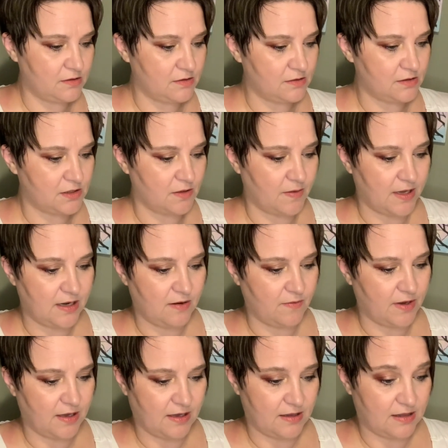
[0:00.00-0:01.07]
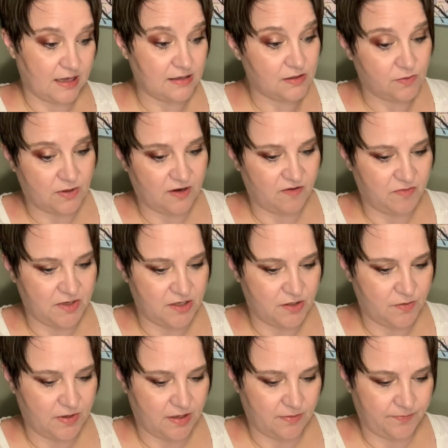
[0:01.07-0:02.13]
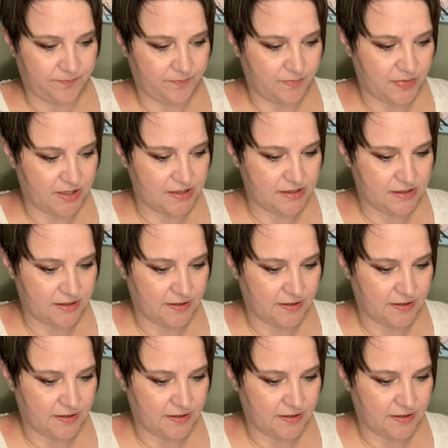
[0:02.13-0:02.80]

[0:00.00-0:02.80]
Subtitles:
So anyway, and that's what I've been doing. But